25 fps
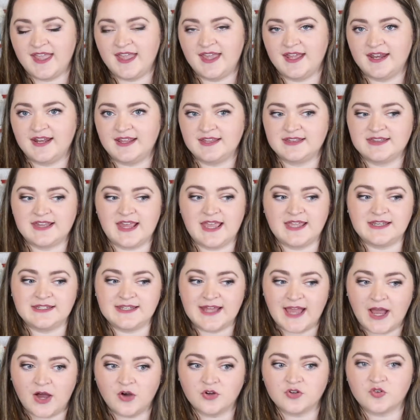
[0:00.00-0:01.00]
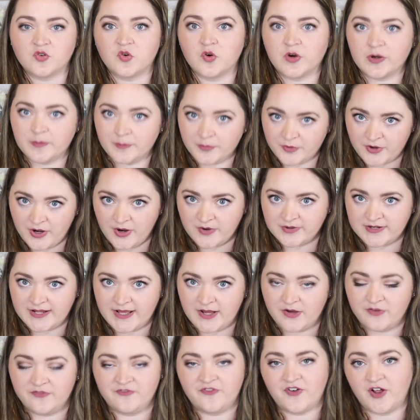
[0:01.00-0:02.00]
It is a noun or a
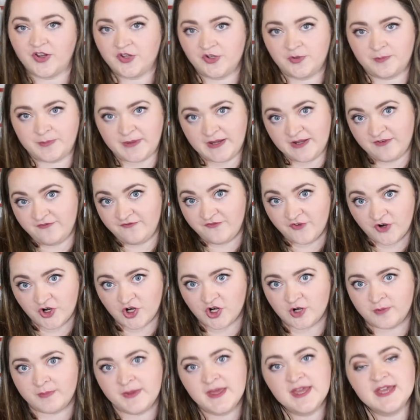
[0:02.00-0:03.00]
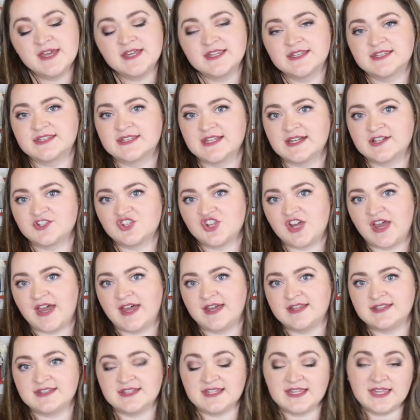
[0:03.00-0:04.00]
pronoun followed by a verb, such
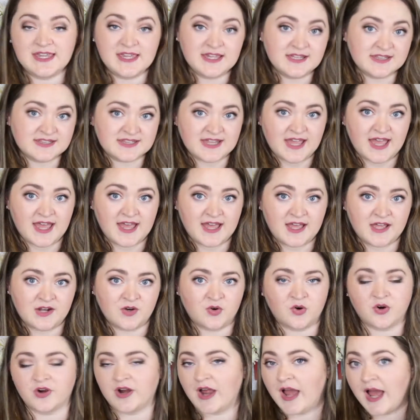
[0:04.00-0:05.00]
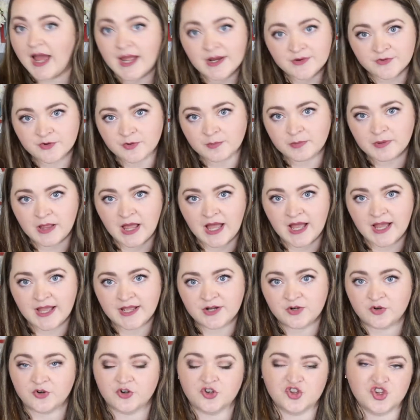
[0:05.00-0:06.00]
as he said, or I
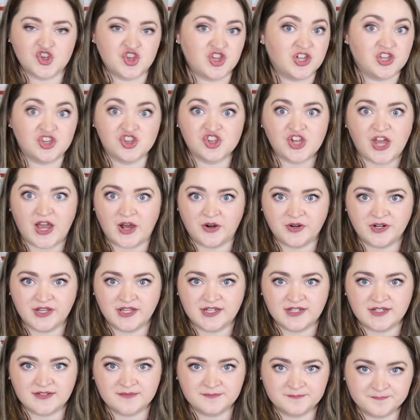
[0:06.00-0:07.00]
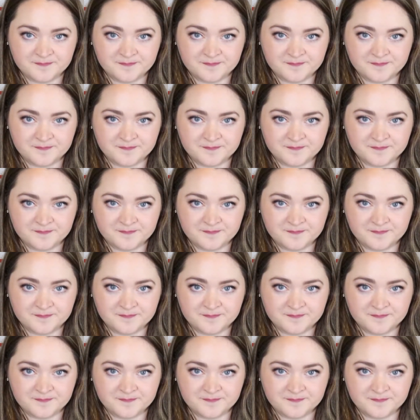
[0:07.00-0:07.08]
replied, or she shouted.